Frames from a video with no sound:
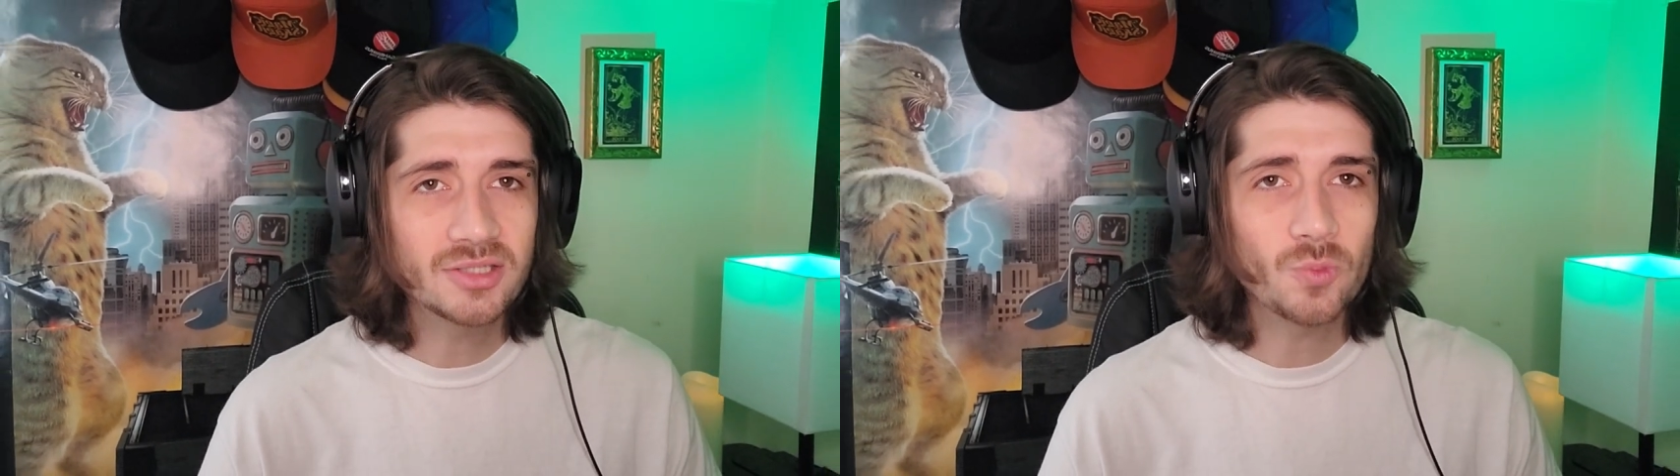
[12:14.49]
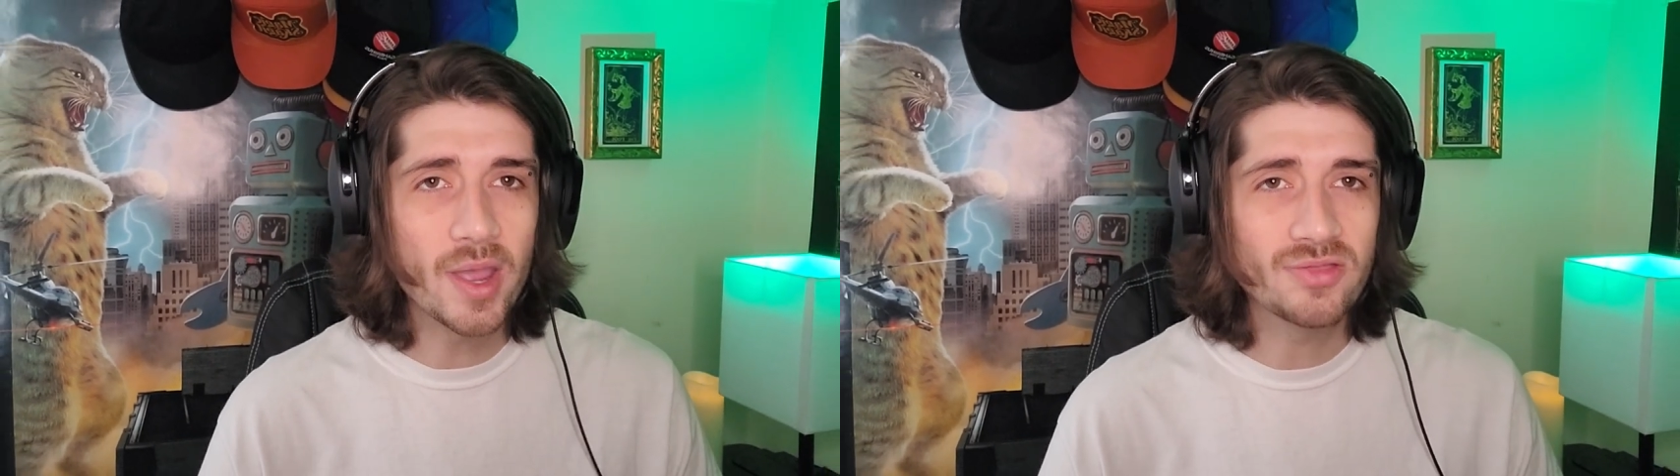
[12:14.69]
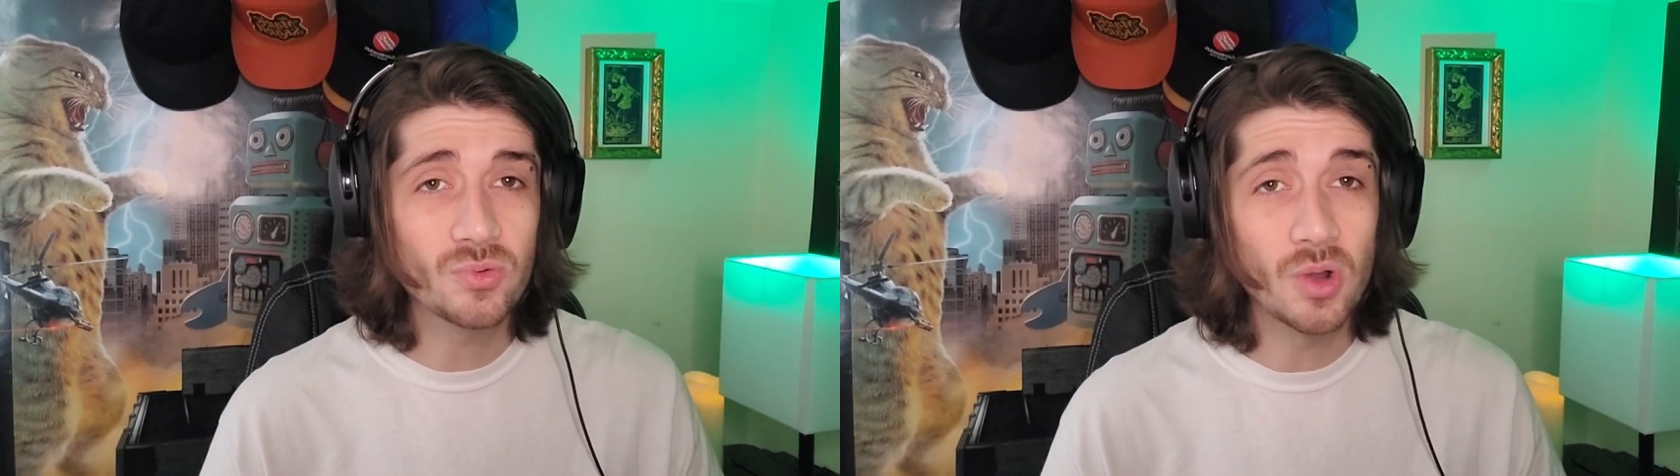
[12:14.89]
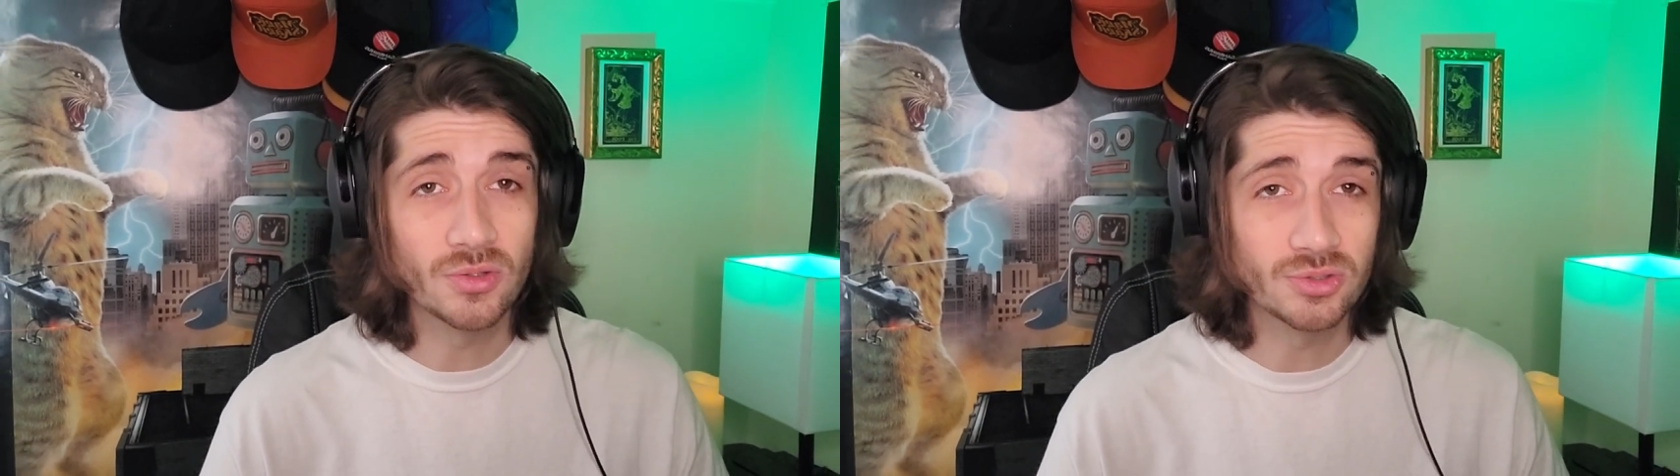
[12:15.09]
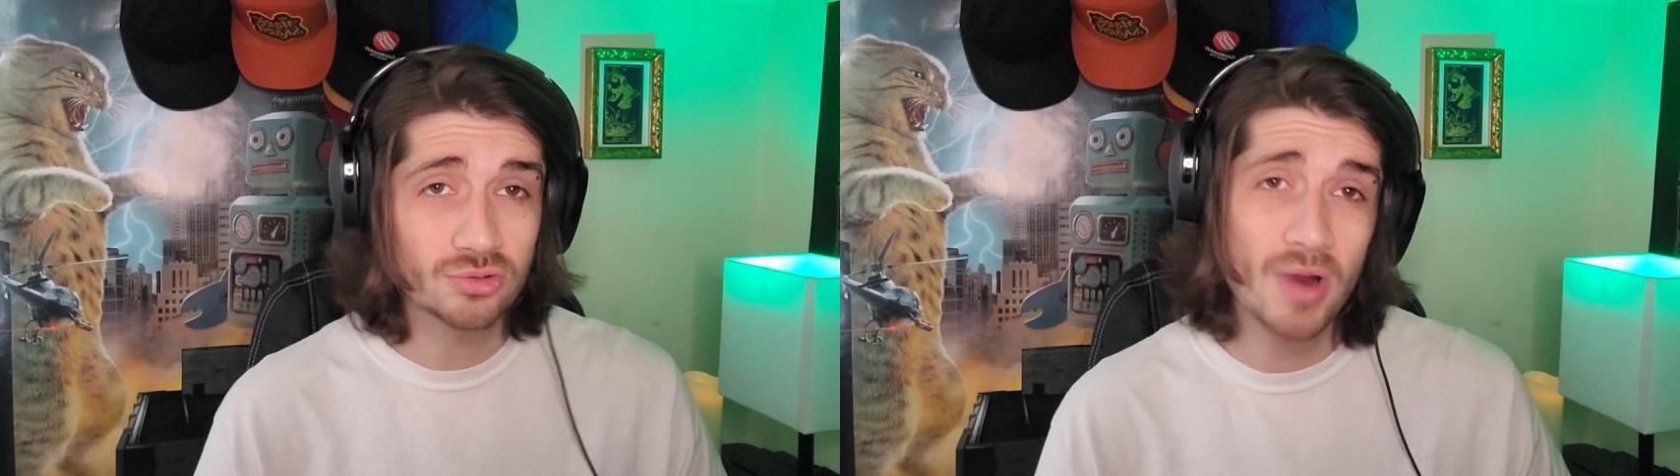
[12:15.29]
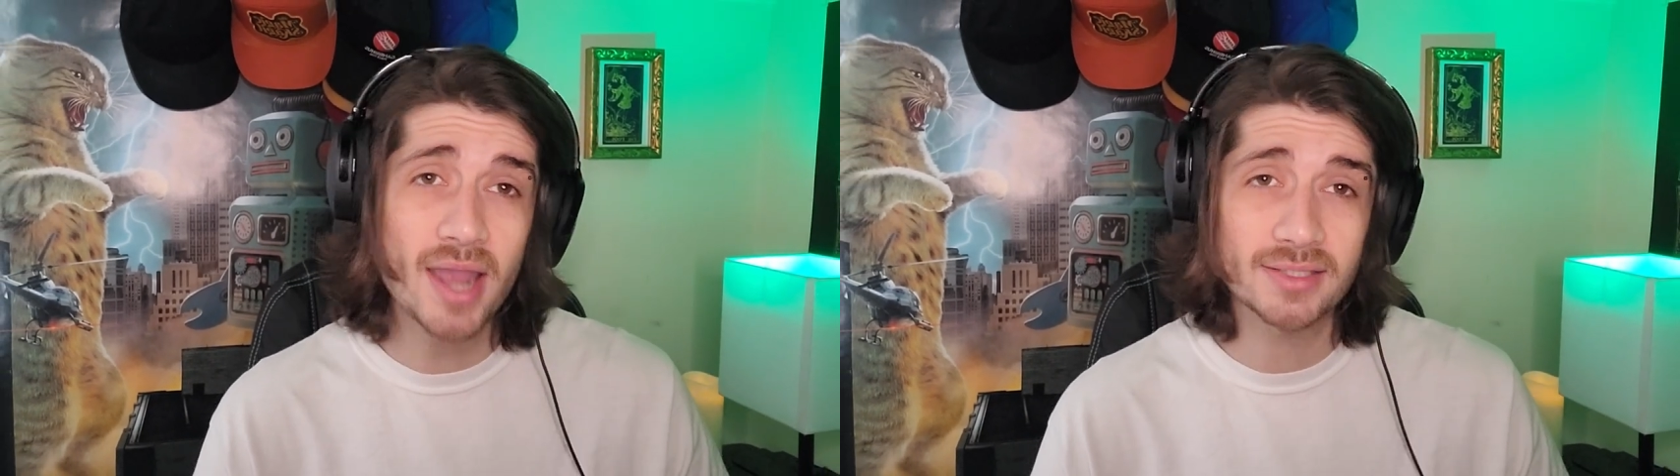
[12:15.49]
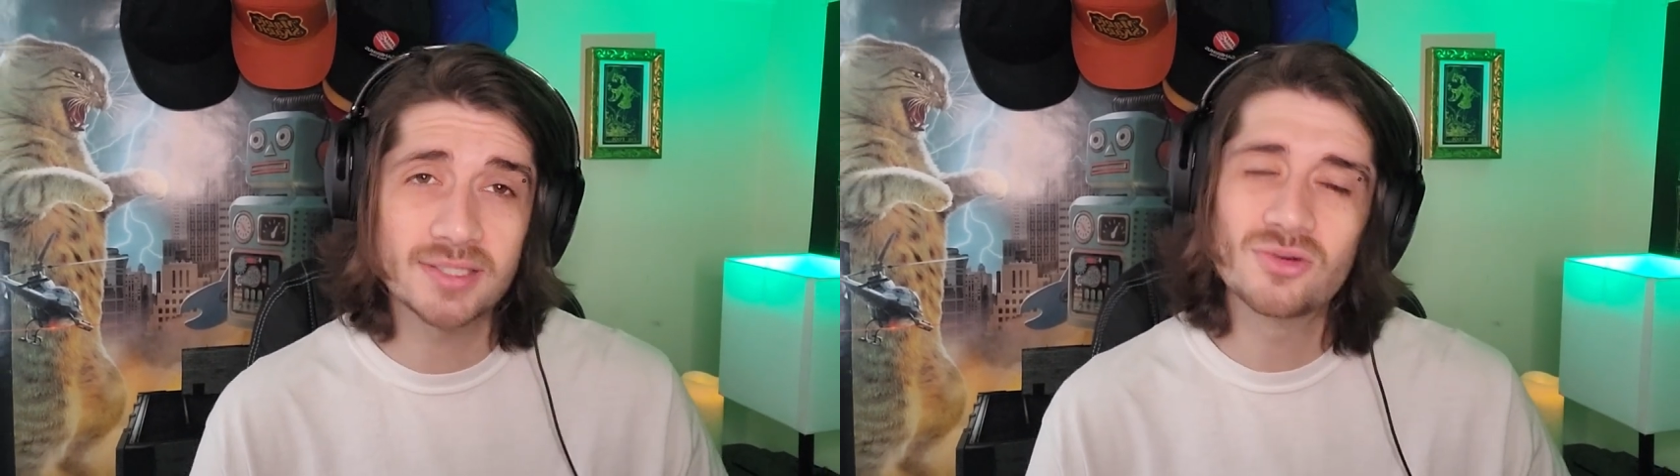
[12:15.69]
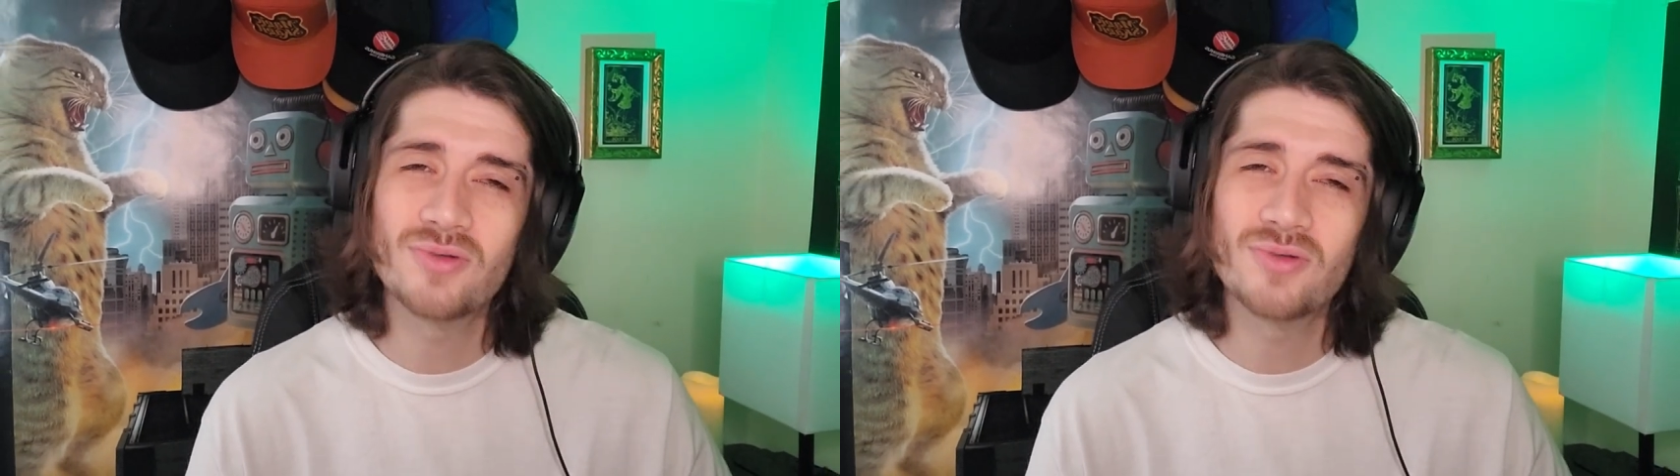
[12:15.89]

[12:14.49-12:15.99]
its way through all your cracks and